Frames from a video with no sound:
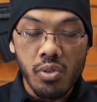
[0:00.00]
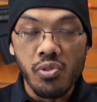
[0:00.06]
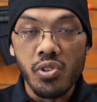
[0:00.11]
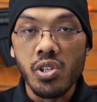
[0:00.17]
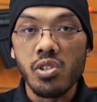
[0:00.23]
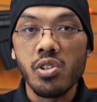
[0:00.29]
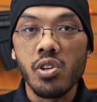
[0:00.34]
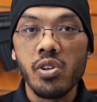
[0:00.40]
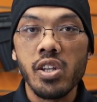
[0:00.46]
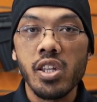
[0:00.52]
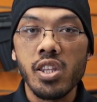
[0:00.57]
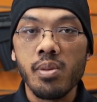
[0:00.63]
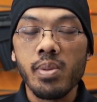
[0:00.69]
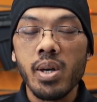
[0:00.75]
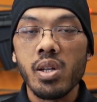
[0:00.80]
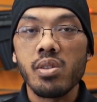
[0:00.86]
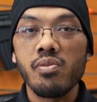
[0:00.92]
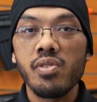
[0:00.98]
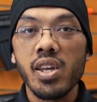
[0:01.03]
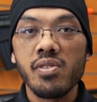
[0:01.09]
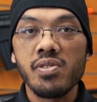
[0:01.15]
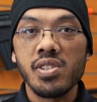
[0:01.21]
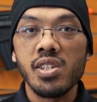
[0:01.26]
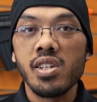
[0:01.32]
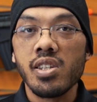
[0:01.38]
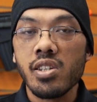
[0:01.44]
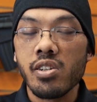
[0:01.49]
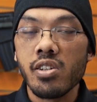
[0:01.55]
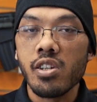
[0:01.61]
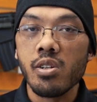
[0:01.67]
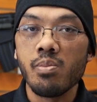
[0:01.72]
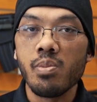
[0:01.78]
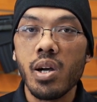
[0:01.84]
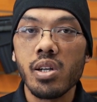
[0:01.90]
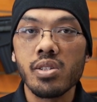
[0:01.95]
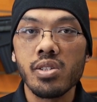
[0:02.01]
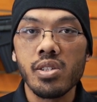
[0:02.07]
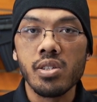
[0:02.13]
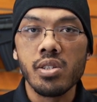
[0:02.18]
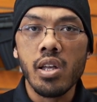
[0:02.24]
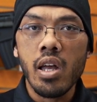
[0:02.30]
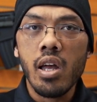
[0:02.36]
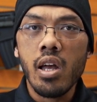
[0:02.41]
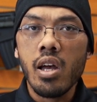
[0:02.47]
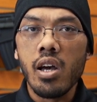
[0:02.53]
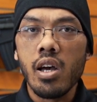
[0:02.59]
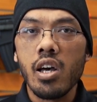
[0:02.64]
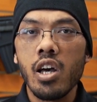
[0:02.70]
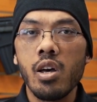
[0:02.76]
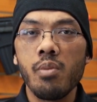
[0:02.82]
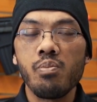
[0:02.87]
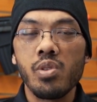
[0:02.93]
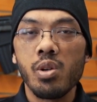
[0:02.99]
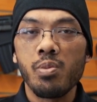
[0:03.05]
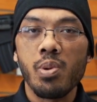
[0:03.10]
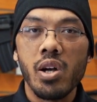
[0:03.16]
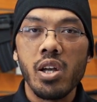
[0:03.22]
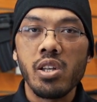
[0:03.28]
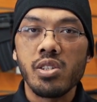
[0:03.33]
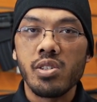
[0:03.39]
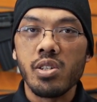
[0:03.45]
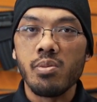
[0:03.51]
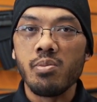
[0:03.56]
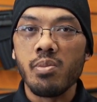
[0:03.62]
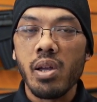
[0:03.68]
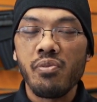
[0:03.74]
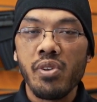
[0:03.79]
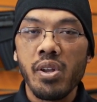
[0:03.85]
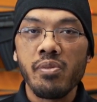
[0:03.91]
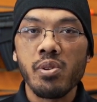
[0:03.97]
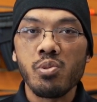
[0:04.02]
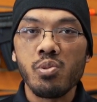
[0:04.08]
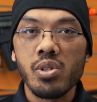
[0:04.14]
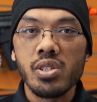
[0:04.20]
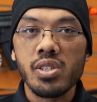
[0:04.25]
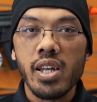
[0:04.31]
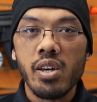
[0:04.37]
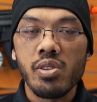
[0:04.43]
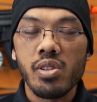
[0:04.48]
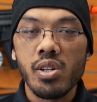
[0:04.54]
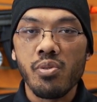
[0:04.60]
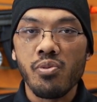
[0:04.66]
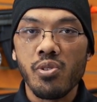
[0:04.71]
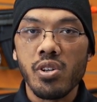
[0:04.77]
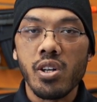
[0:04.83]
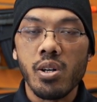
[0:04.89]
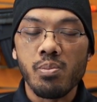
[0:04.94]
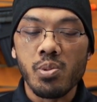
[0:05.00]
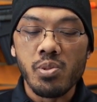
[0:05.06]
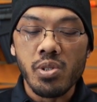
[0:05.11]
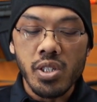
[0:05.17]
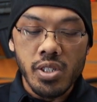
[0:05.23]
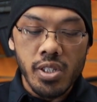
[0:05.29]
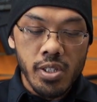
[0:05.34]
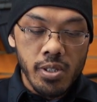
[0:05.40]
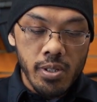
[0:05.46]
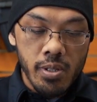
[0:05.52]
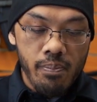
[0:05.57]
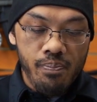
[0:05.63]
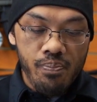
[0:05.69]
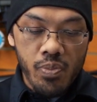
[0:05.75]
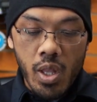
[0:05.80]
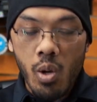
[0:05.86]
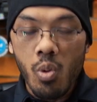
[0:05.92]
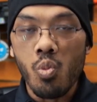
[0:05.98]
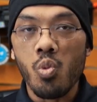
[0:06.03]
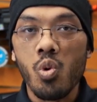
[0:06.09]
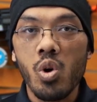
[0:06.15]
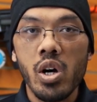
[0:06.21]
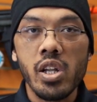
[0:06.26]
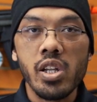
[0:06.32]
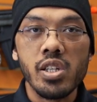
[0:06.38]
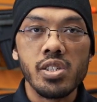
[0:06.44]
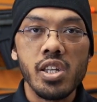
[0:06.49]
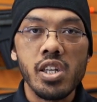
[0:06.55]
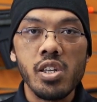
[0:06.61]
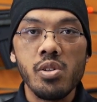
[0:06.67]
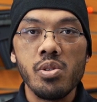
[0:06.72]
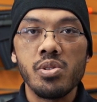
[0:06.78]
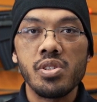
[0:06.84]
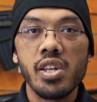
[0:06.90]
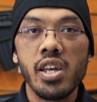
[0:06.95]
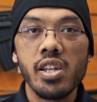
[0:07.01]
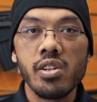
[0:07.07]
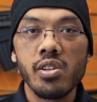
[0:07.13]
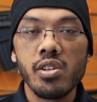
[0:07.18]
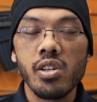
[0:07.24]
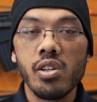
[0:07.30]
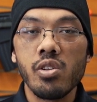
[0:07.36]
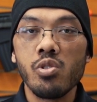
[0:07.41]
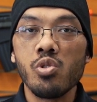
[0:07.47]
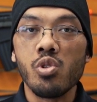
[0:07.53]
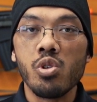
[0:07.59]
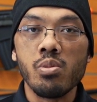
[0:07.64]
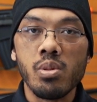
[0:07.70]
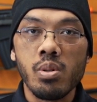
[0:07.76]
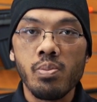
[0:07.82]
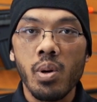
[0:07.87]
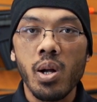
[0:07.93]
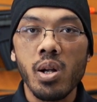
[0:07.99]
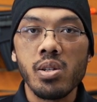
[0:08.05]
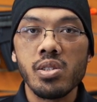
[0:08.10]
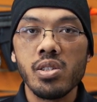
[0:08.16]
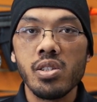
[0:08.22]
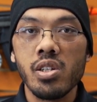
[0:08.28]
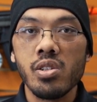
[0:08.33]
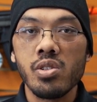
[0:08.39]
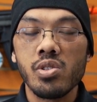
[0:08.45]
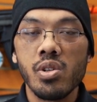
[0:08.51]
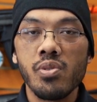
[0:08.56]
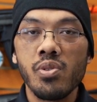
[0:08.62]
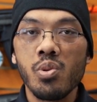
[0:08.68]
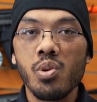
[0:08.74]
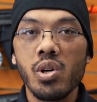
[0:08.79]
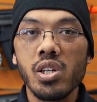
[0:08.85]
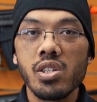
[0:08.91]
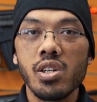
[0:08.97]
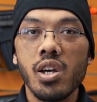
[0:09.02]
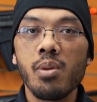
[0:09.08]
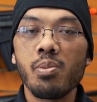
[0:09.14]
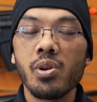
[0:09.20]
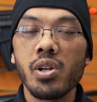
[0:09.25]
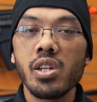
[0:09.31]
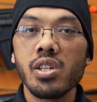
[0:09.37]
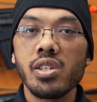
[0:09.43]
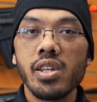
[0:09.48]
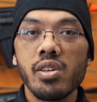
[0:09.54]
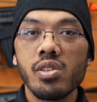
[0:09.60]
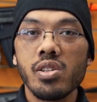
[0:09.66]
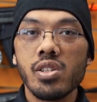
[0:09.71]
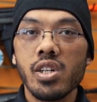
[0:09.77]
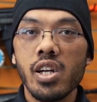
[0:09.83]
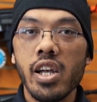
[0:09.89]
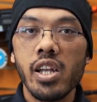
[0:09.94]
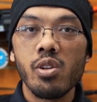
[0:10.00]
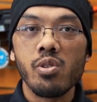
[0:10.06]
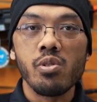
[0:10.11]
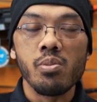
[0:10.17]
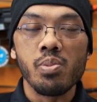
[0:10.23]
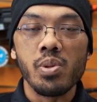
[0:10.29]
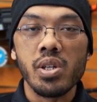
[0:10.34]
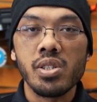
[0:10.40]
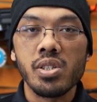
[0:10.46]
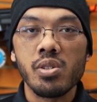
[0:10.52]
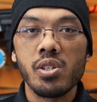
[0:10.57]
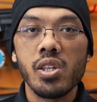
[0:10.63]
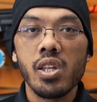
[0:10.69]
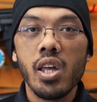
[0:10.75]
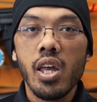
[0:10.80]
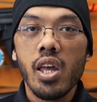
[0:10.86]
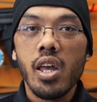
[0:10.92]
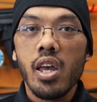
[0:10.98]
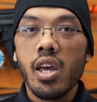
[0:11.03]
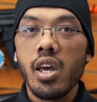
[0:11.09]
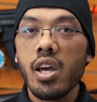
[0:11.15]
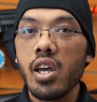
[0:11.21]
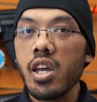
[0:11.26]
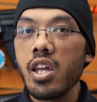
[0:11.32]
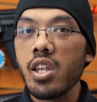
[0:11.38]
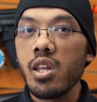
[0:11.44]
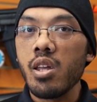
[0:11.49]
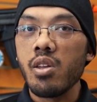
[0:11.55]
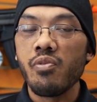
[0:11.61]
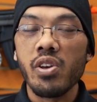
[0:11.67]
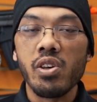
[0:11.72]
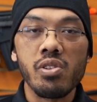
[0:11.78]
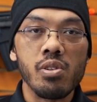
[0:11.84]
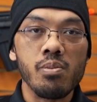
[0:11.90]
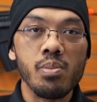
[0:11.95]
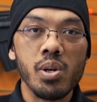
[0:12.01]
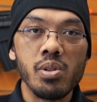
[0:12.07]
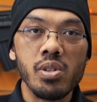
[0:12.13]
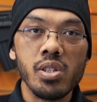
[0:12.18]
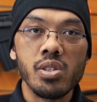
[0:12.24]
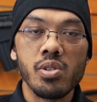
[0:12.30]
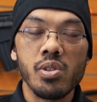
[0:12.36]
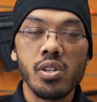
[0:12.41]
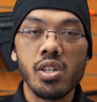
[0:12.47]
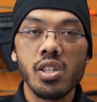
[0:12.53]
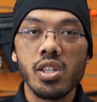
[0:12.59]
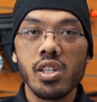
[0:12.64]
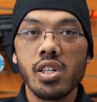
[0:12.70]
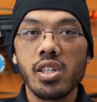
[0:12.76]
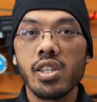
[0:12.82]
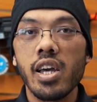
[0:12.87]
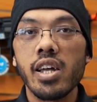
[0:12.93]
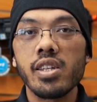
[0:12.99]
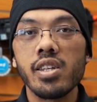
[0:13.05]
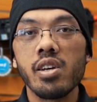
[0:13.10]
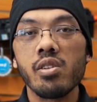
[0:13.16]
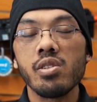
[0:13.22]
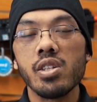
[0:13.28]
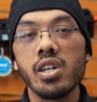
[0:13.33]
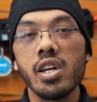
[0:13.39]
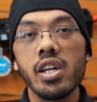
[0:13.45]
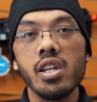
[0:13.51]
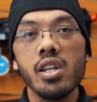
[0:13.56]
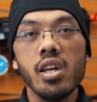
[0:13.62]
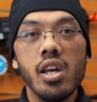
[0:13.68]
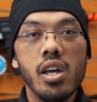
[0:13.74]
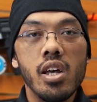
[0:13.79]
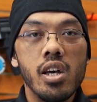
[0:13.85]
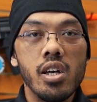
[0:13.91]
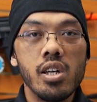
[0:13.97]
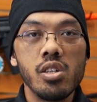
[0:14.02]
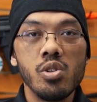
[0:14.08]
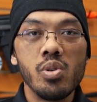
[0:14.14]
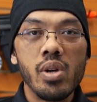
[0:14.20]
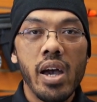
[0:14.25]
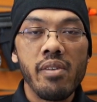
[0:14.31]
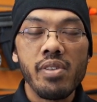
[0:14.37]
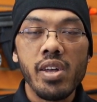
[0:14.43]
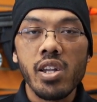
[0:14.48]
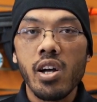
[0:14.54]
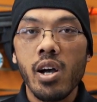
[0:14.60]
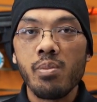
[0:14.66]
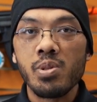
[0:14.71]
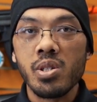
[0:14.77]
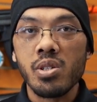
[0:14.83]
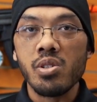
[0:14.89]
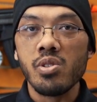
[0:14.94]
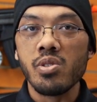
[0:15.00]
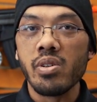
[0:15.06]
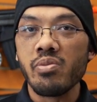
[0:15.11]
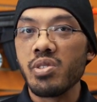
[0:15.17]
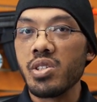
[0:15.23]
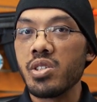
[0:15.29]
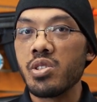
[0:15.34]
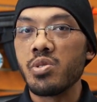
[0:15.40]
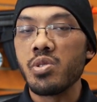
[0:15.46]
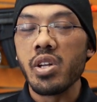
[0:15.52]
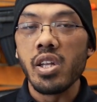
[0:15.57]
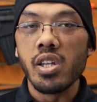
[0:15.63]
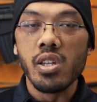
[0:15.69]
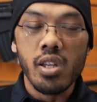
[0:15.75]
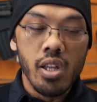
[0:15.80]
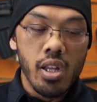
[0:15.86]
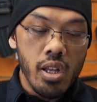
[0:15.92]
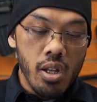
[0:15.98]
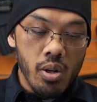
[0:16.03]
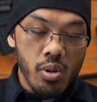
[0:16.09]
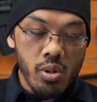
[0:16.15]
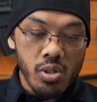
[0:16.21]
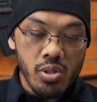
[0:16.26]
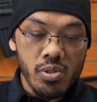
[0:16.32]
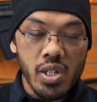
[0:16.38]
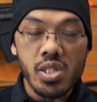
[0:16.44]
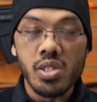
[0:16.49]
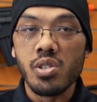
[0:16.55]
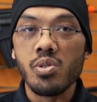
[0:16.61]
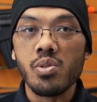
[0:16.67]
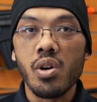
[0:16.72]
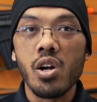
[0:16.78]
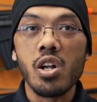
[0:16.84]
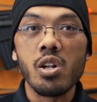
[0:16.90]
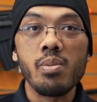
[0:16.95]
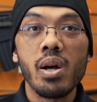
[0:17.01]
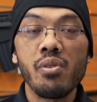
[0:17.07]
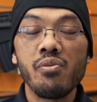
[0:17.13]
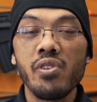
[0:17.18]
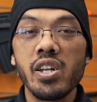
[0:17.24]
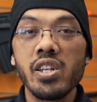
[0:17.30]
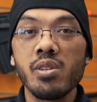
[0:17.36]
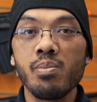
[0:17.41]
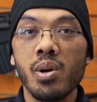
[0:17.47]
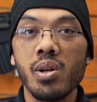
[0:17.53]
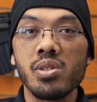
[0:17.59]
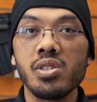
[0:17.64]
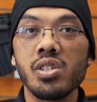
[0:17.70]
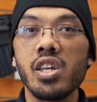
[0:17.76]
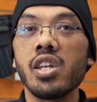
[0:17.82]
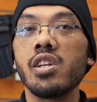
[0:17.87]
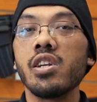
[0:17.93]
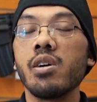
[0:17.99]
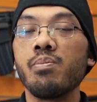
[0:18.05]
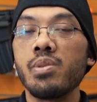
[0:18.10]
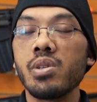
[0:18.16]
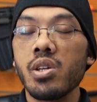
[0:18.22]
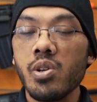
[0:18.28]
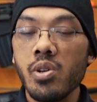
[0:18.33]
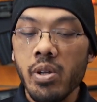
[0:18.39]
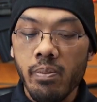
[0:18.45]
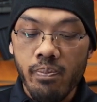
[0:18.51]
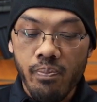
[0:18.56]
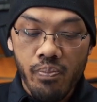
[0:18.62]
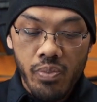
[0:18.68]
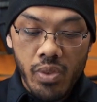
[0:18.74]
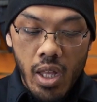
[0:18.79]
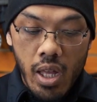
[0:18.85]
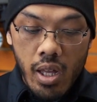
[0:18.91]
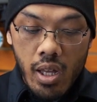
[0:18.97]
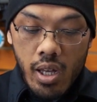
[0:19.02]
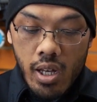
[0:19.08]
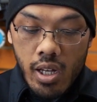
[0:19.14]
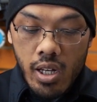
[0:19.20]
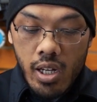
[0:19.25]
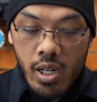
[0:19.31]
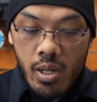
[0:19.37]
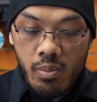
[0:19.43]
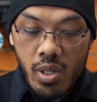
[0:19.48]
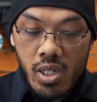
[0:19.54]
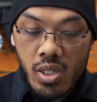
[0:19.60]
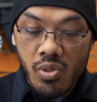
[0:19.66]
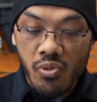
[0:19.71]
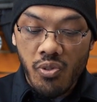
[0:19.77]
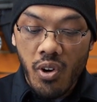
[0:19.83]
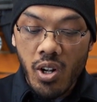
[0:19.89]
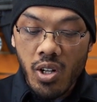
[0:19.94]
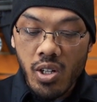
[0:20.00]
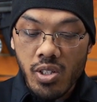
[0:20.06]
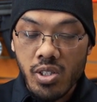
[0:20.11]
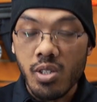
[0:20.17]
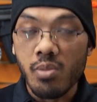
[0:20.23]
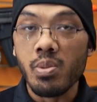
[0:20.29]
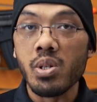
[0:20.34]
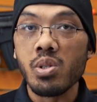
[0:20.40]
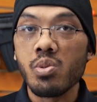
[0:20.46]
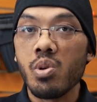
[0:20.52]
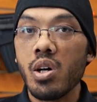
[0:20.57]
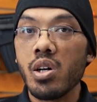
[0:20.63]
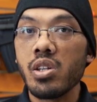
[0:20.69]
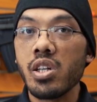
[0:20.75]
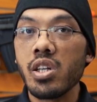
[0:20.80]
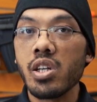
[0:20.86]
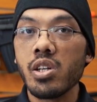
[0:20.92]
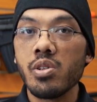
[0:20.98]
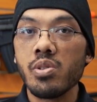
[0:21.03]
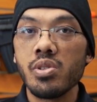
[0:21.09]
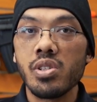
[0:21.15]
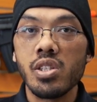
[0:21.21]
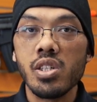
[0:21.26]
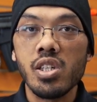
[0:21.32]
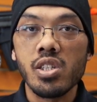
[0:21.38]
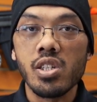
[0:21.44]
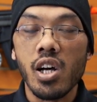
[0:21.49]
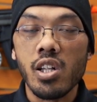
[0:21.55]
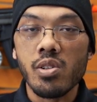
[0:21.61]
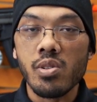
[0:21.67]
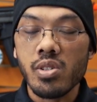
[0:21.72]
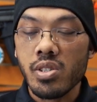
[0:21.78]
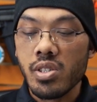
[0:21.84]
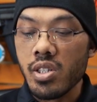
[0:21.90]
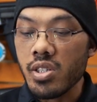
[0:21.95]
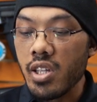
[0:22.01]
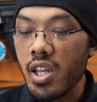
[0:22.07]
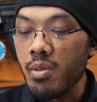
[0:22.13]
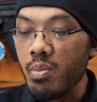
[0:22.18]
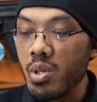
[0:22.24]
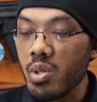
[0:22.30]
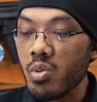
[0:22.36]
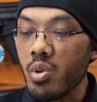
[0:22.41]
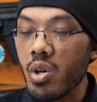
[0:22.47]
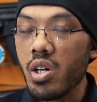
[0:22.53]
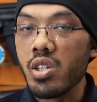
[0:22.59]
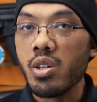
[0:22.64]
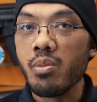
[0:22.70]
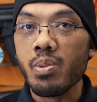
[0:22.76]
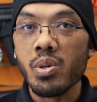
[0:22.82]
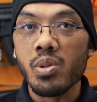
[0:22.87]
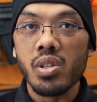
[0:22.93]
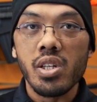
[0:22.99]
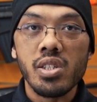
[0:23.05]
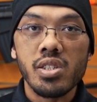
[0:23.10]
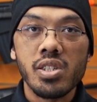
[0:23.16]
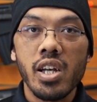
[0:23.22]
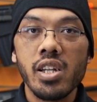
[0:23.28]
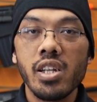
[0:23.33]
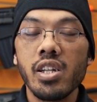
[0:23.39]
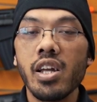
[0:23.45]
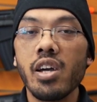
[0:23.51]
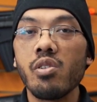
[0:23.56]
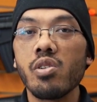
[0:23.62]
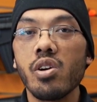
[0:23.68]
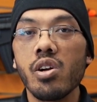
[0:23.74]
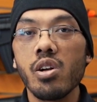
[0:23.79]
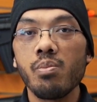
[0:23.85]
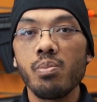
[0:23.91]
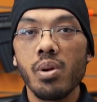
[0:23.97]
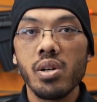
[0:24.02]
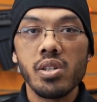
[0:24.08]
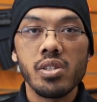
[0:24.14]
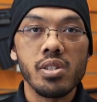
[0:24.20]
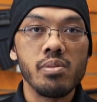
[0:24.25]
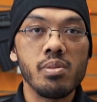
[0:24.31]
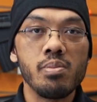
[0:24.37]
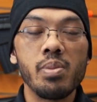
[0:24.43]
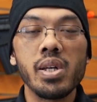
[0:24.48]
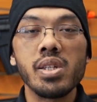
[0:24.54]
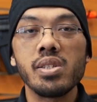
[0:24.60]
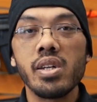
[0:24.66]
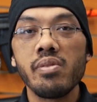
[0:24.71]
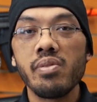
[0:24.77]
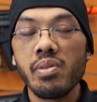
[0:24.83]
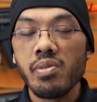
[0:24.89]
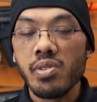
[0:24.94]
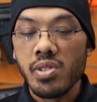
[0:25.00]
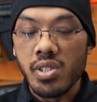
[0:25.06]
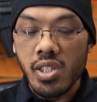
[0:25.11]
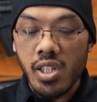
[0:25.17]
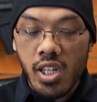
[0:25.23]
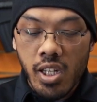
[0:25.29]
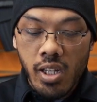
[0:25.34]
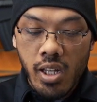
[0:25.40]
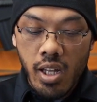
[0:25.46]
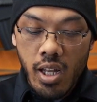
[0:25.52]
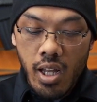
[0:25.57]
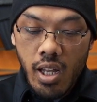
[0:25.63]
if you don't know anything about VFC and their gearboxes, they're probably some of my favorite ones out there for a couple reasons. One is they use standard normal parts in there, so if you wanted to upgrade it down the line or replace it, any failed components or anything like that down the line, you have that option. You don't have to strain or stress too hard about finding parts to get it up and going. As far as the build quality goes, the tolerances and build quality both inside and out are probably some of the best I've ever seen.